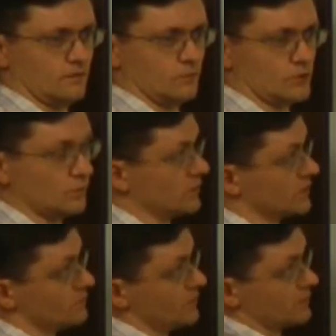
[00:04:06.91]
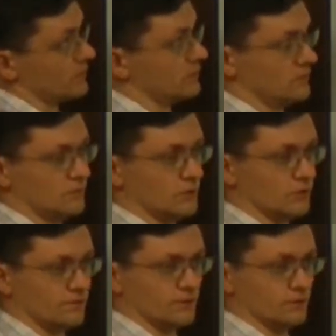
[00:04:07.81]
What should we expect
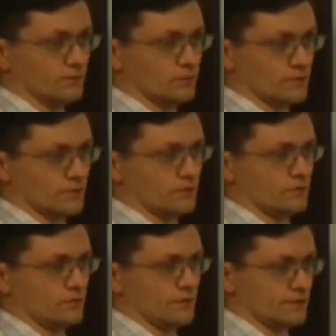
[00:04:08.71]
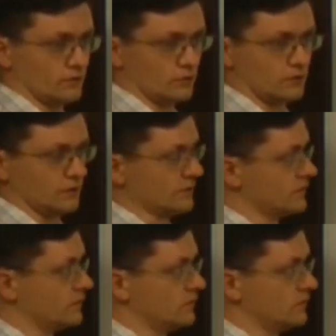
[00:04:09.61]
about the field of forces as I localize?